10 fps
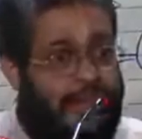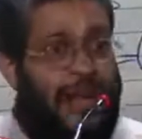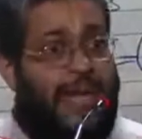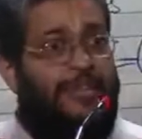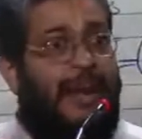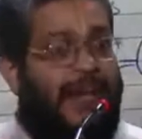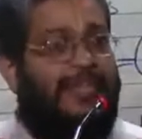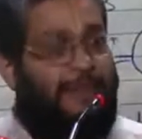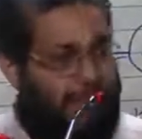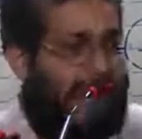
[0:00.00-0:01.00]
That is what I
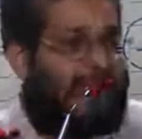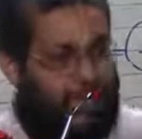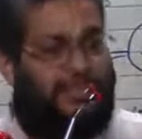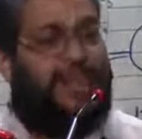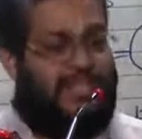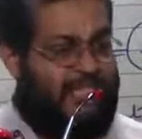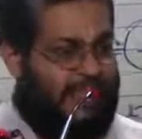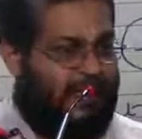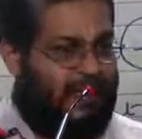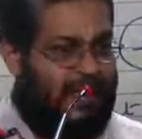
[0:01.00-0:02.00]
say. Please give me the
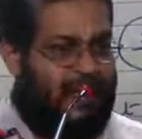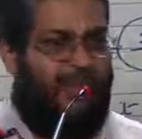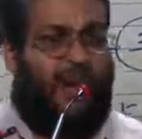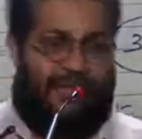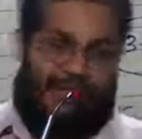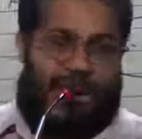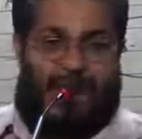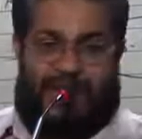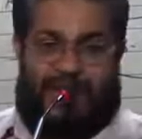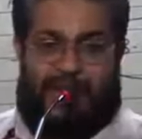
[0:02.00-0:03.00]
60 paise as what?
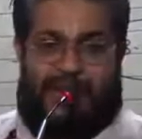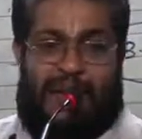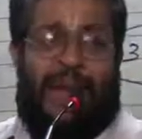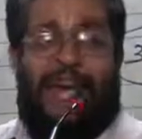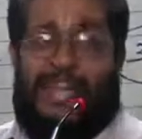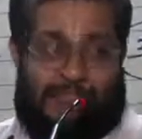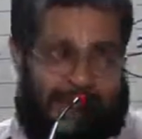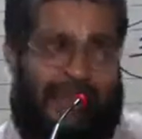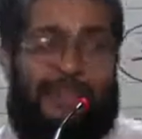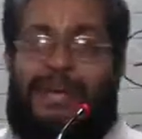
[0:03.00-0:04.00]
Value of that because it is
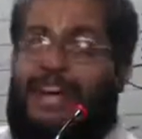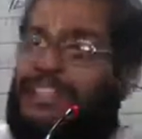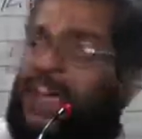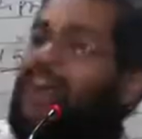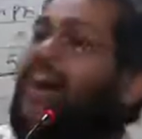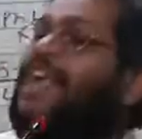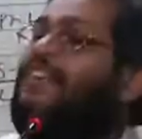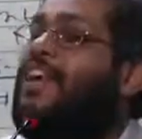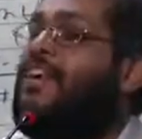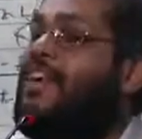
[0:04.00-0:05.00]
my company share. Are you
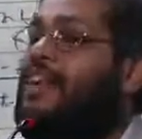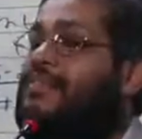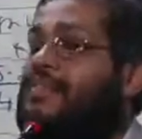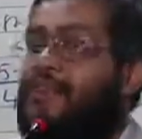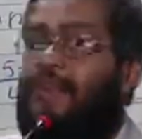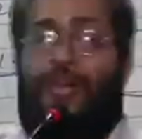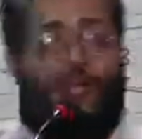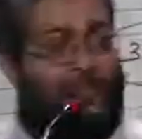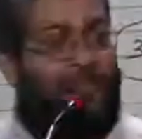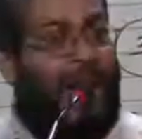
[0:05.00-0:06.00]
following or not?
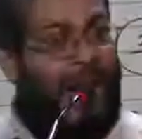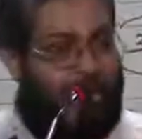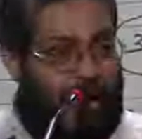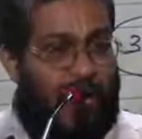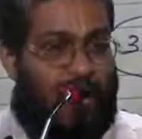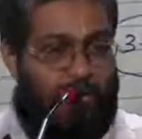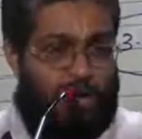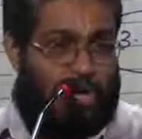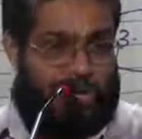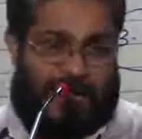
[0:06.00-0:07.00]
So I allow
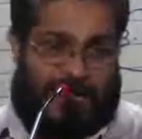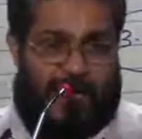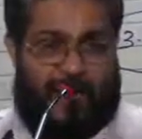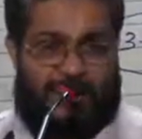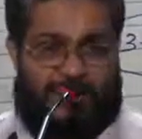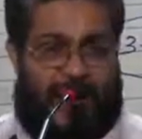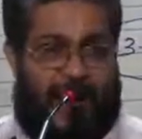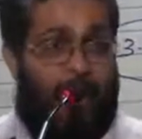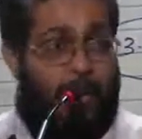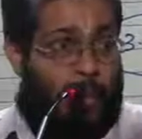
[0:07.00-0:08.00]
you to purchase this
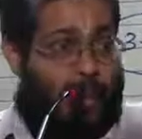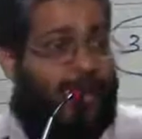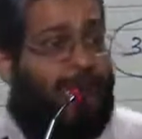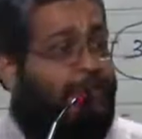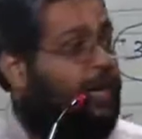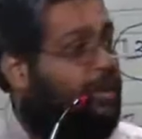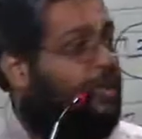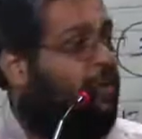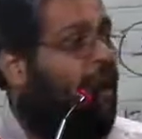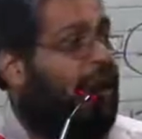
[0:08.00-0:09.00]
share only if you give
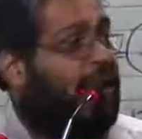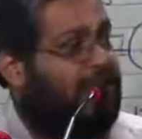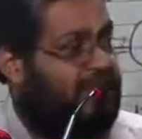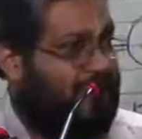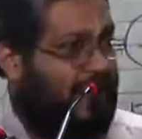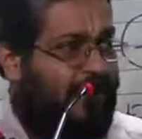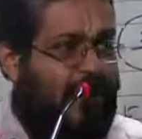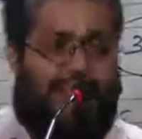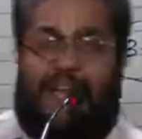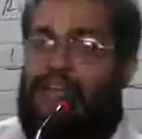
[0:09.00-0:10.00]
me what? 60
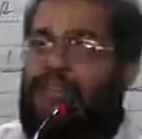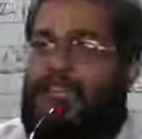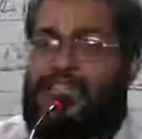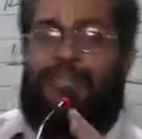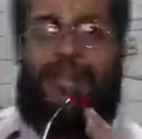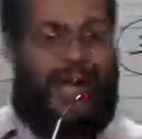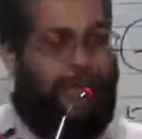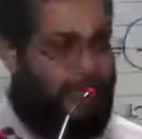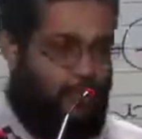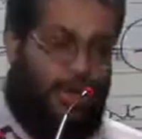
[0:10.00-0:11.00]
paise. Very simple. I
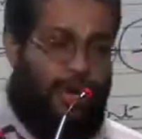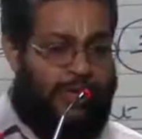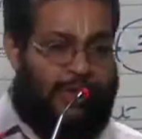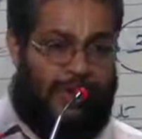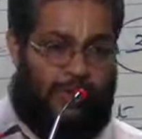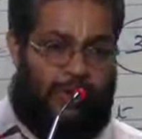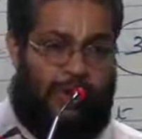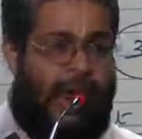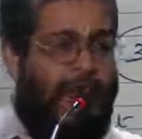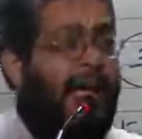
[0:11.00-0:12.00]
am the old
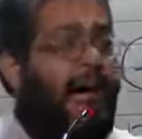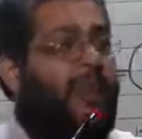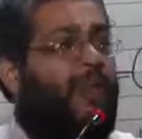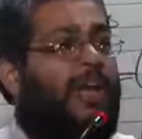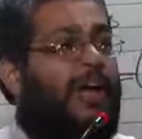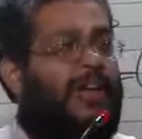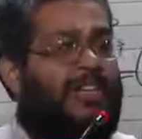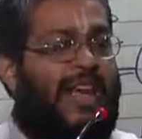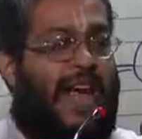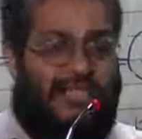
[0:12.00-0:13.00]
shareholder. I am holding how many
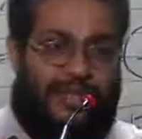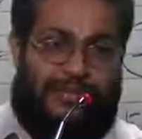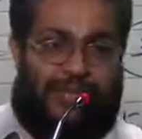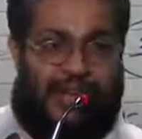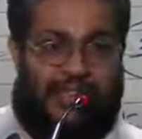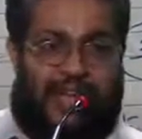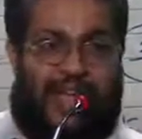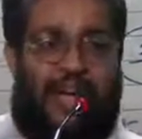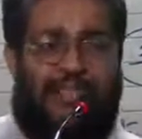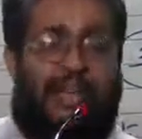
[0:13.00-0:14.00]
shares? 3
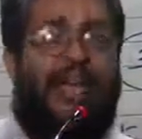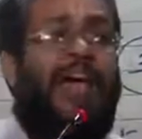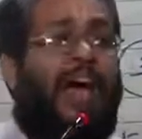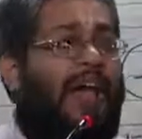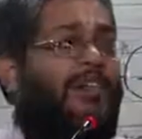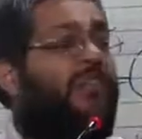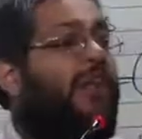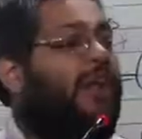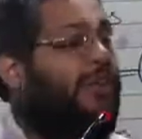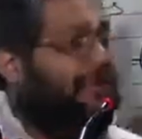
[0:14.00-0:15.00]
shares. And you
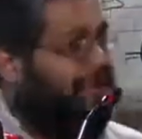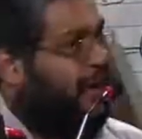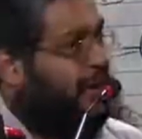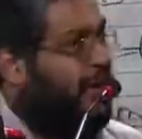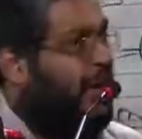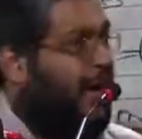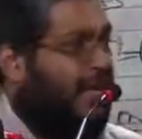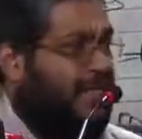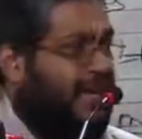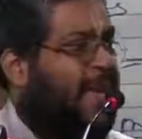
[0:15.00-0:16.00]
are my friend.
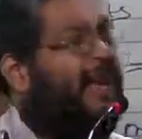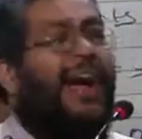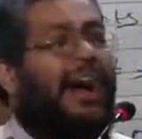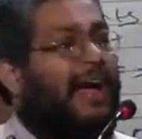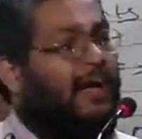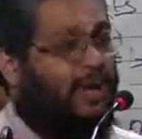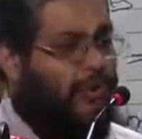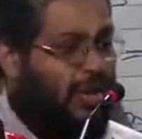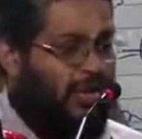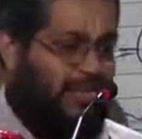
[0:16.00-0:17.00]
I say, I don't
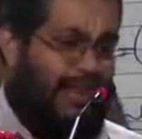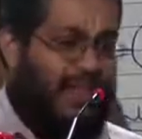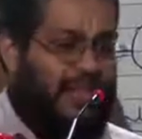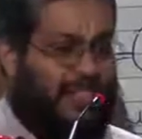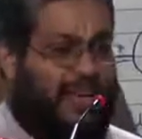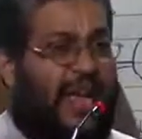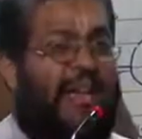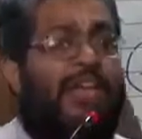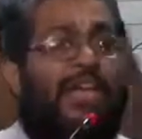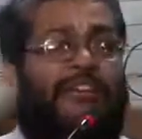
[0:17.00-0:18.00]
want to buy this
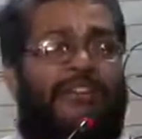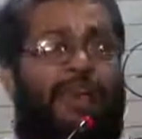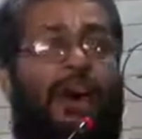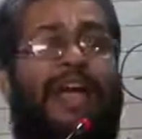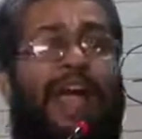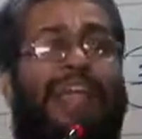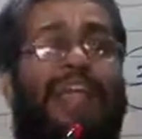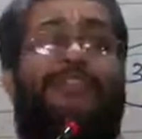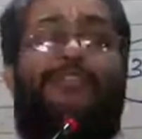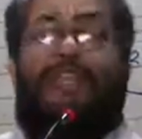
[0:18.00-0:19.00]
share. If you want, I'll
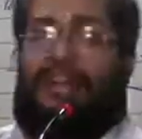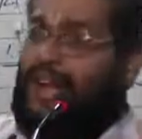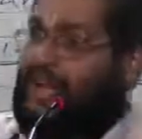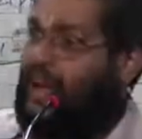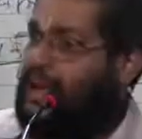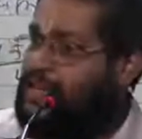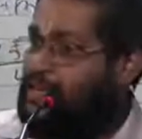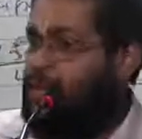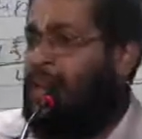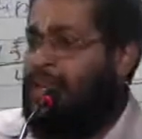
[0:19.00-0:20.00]
give you the right. I'll
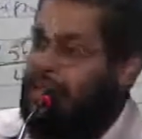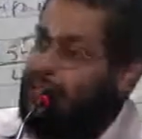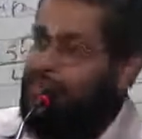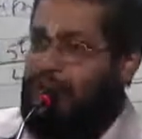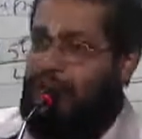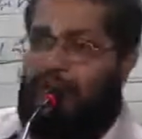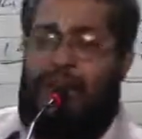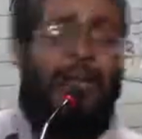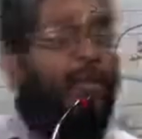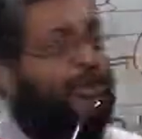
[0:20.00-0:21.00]
just what? Give you the
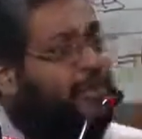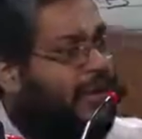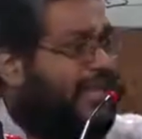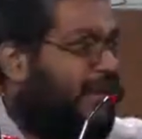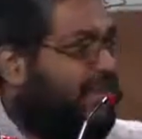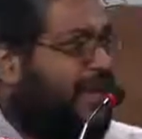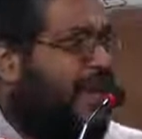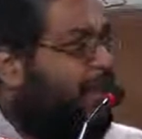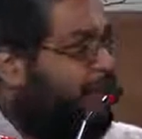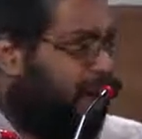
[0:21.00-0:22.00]
right. You can
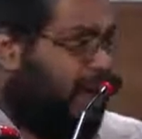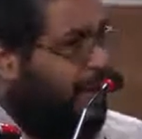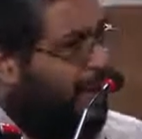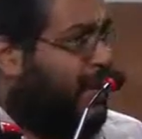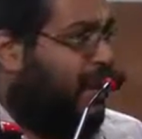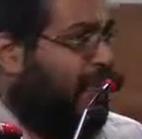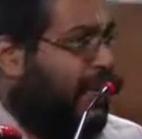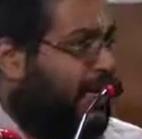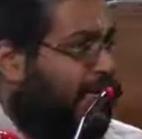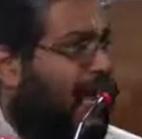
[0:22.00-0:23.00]
subscribe my
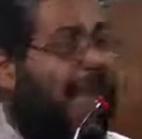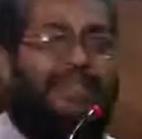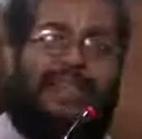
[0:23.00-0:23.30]
company shares.